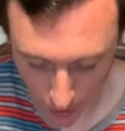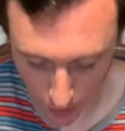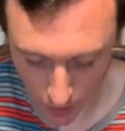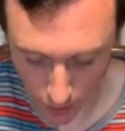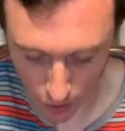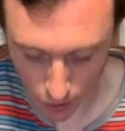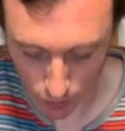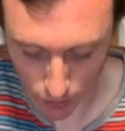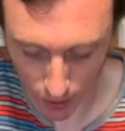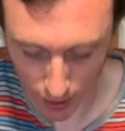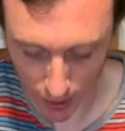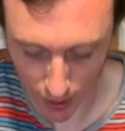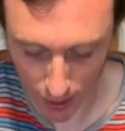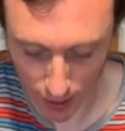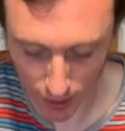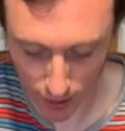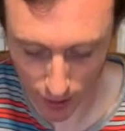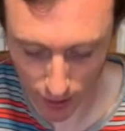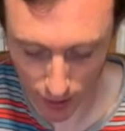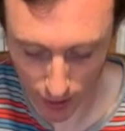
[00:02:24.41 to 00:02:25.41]

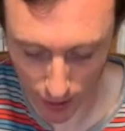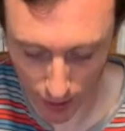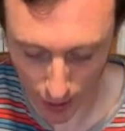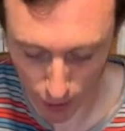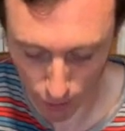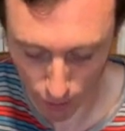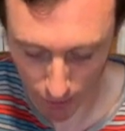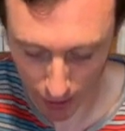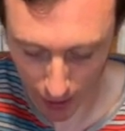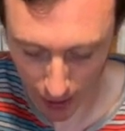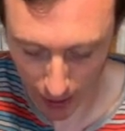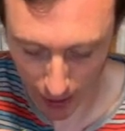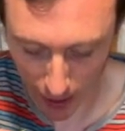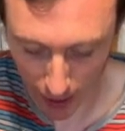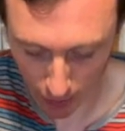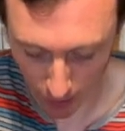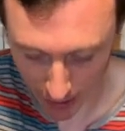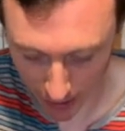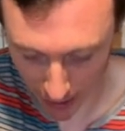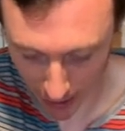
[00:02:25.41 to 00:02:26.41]
otherwise that will really slow
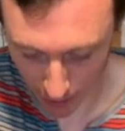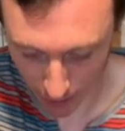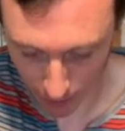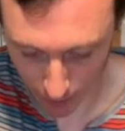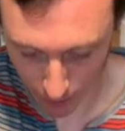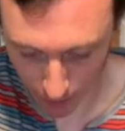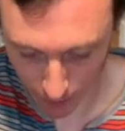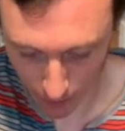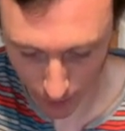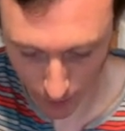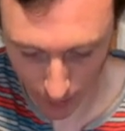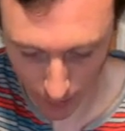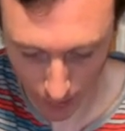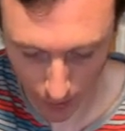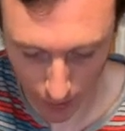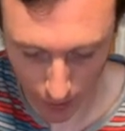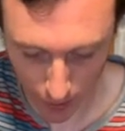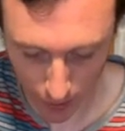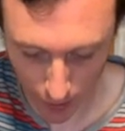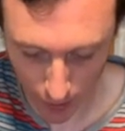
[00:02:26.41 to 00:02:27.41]
it down.
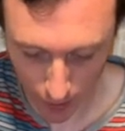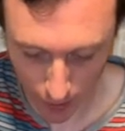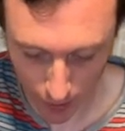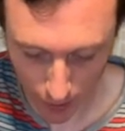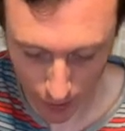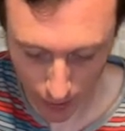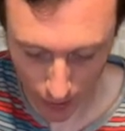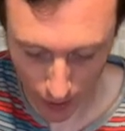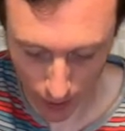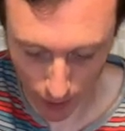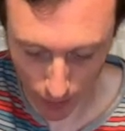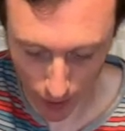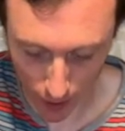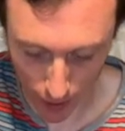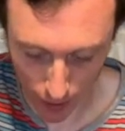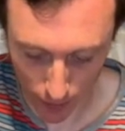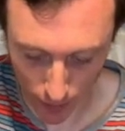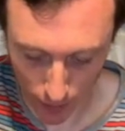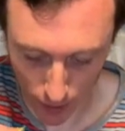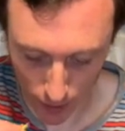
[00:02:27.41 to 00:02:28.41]
Here we are.
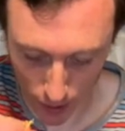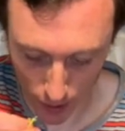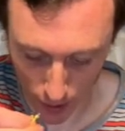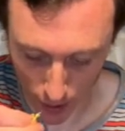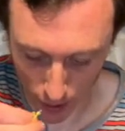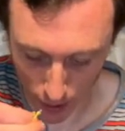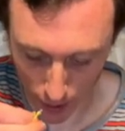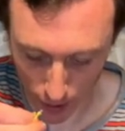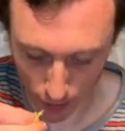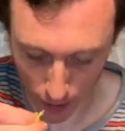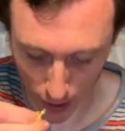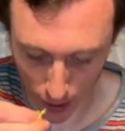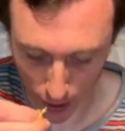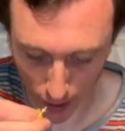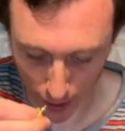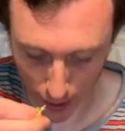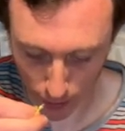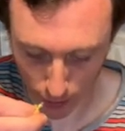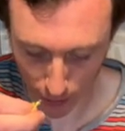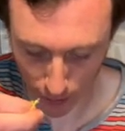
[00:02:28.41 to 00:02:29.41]
So there we are.
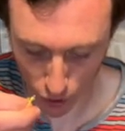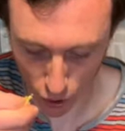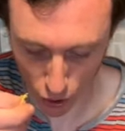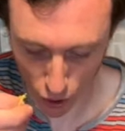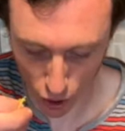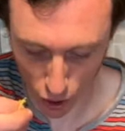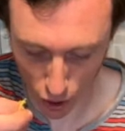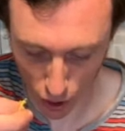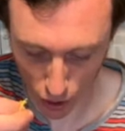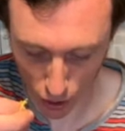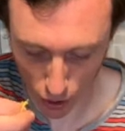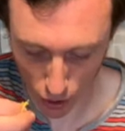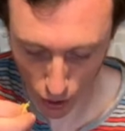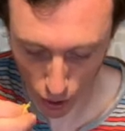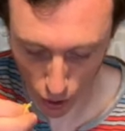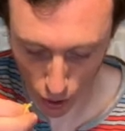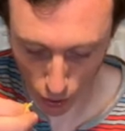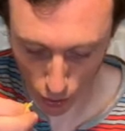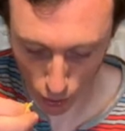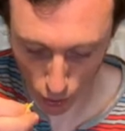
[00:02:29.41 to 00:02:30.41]
Now we've just got
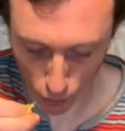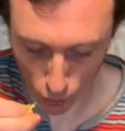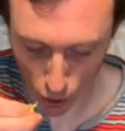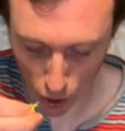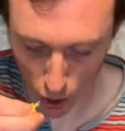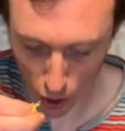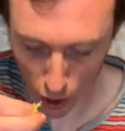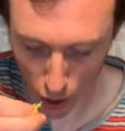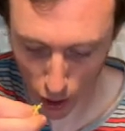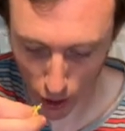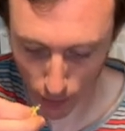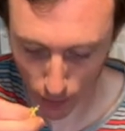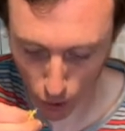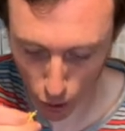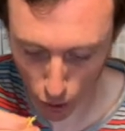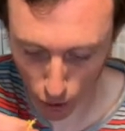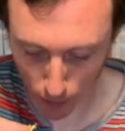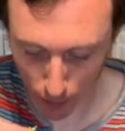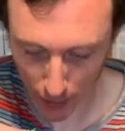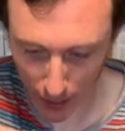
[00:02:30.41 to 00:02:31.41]
one
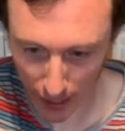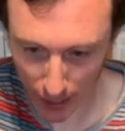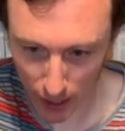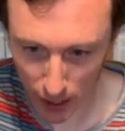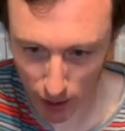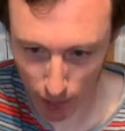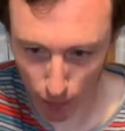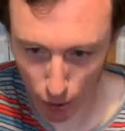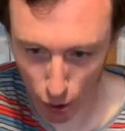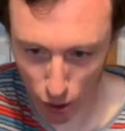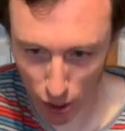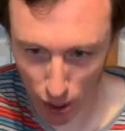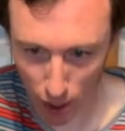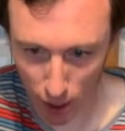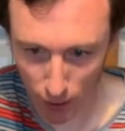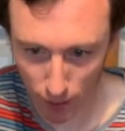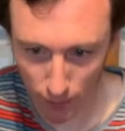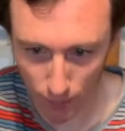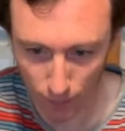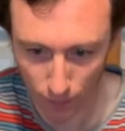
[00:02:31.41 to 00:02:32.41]
more bead to put
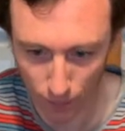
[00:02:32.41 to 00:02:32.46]
on.